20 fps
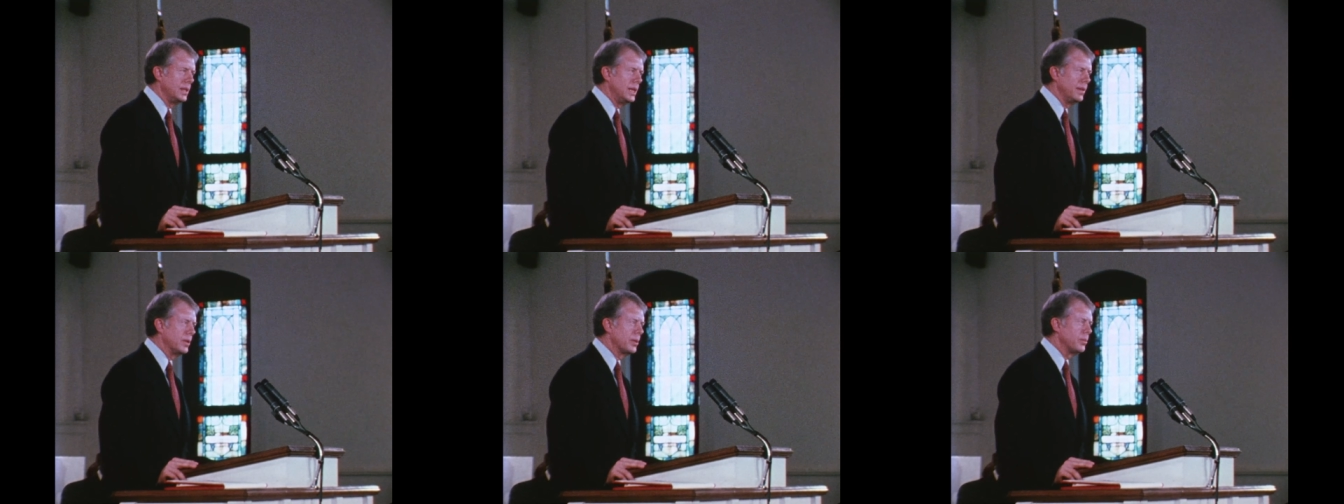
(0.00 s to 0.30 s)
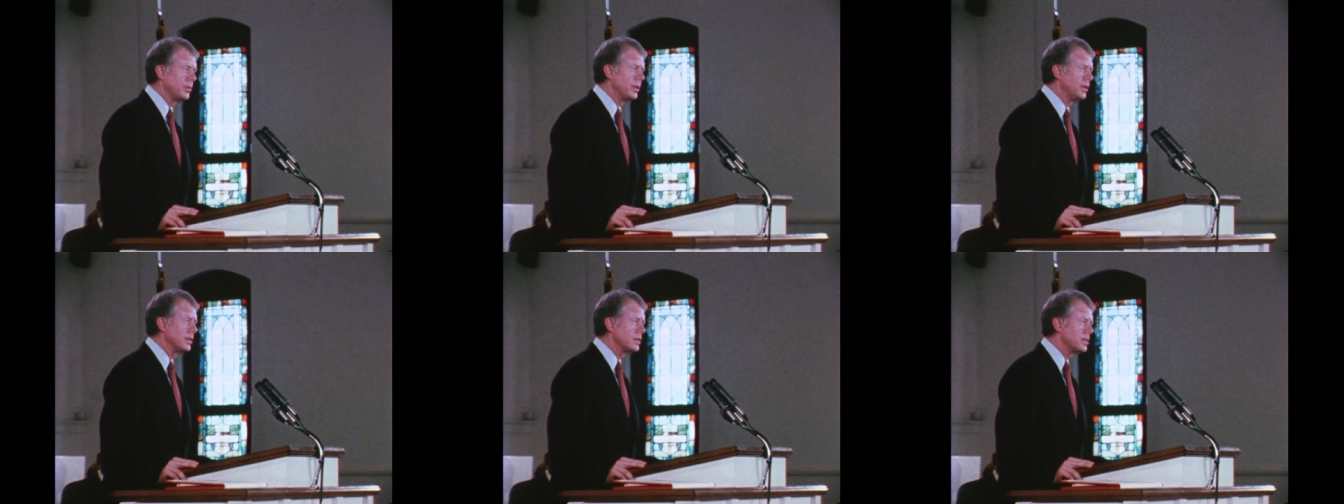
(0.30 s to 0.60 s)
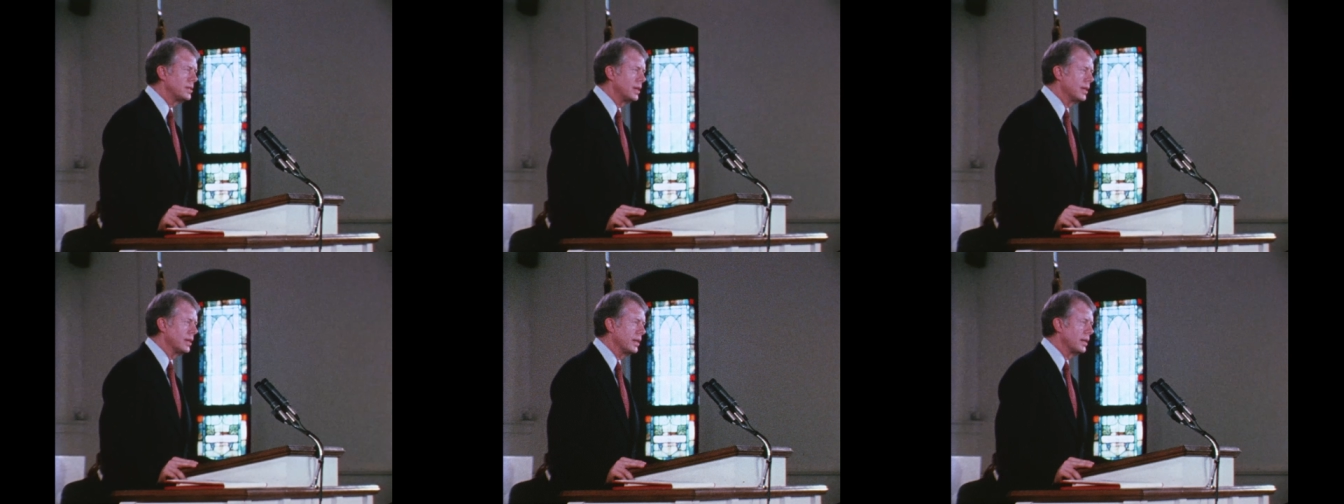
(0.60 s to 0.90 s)
even when
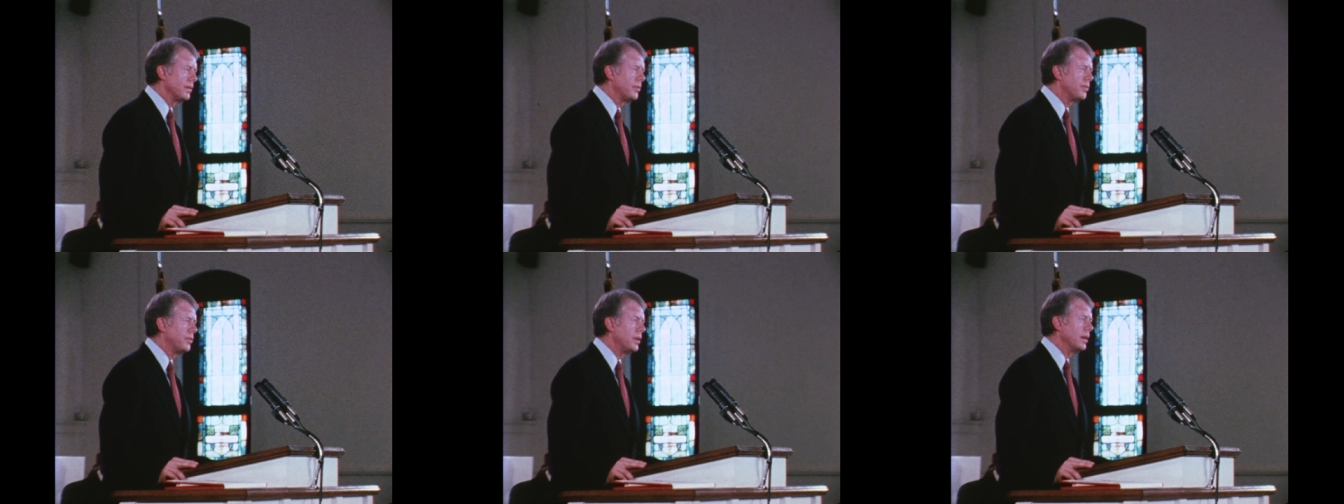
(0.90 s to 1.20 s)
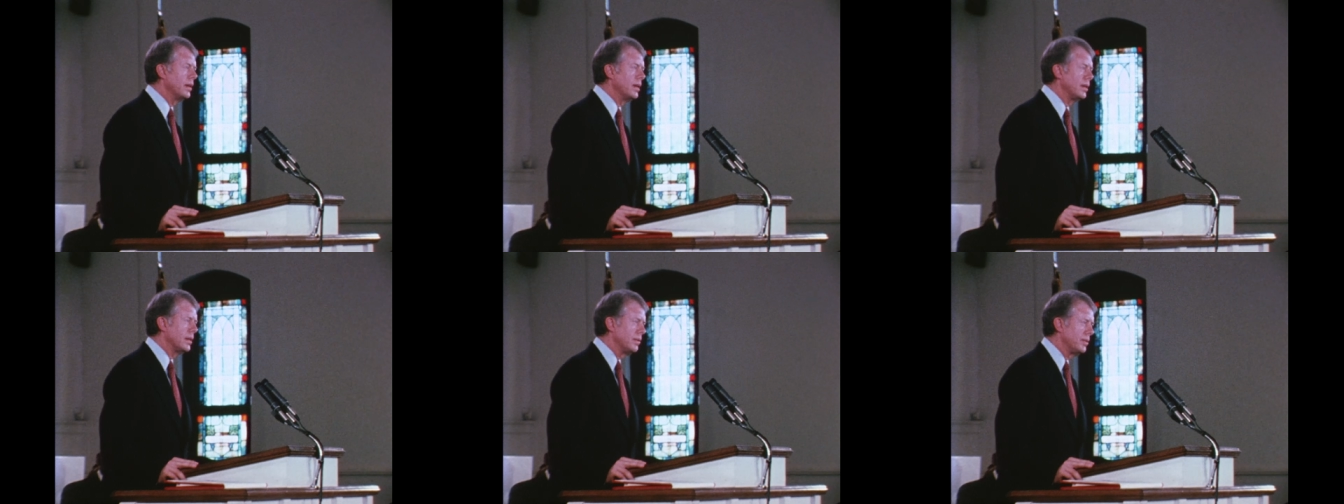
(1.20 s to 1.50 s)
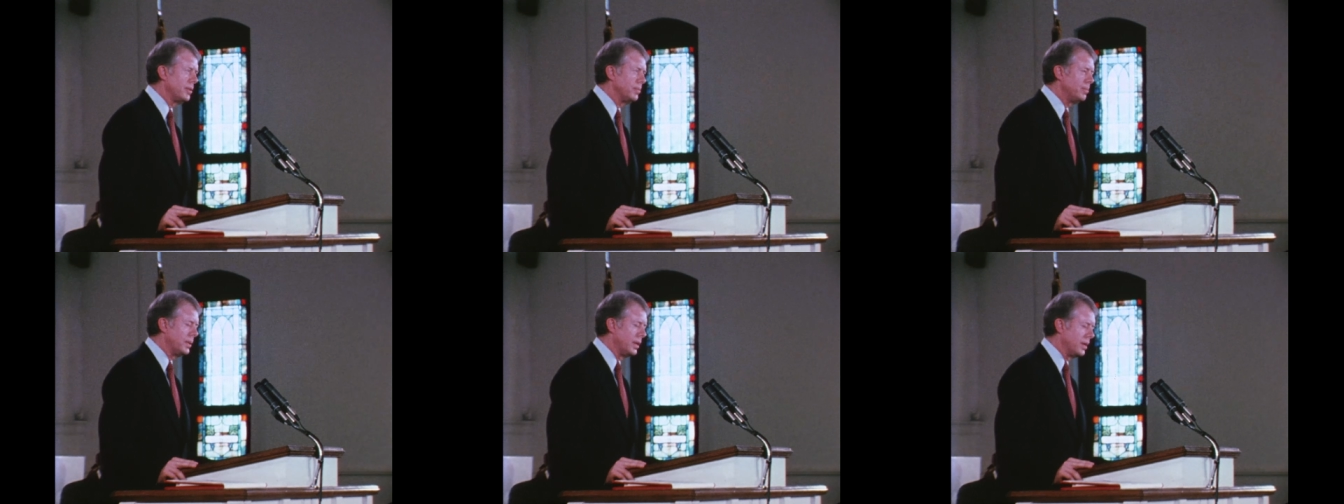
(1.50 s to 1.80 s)
you're sitting in the front
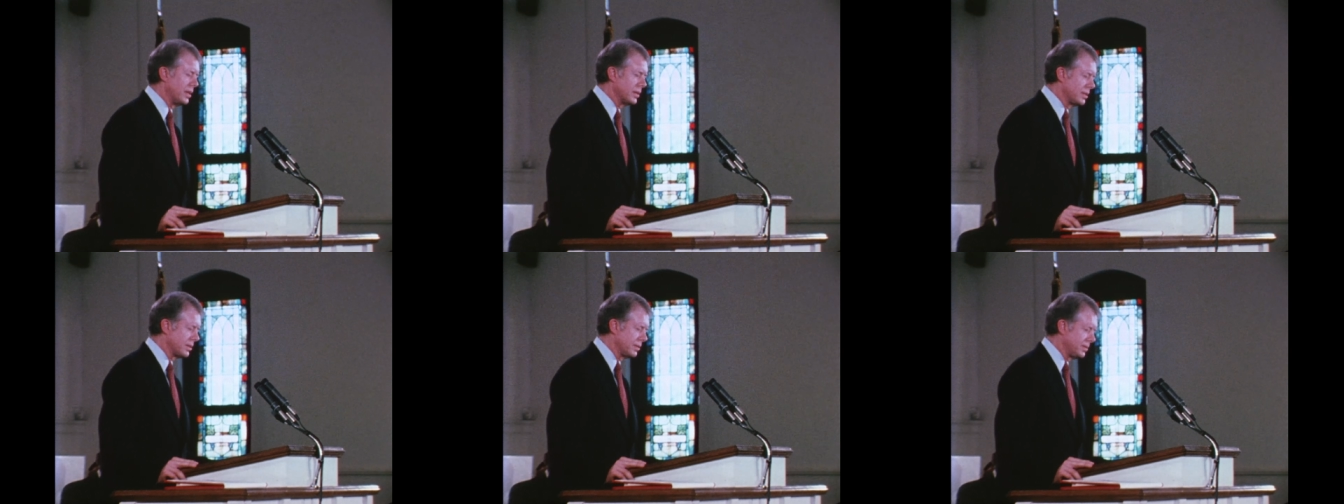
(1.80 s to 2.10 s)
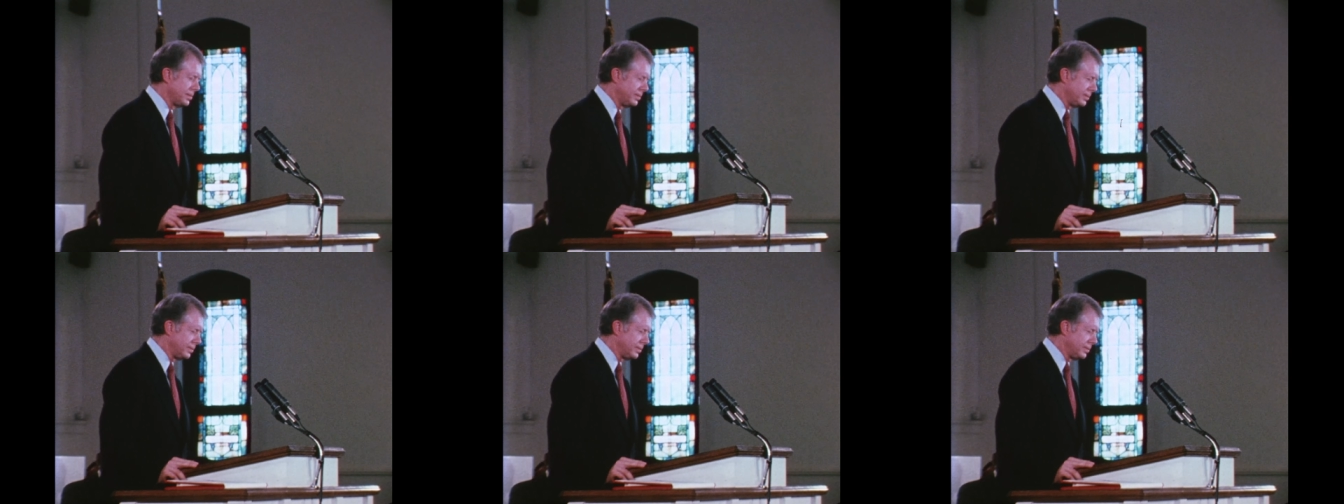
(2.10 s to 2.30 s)
end of a bus.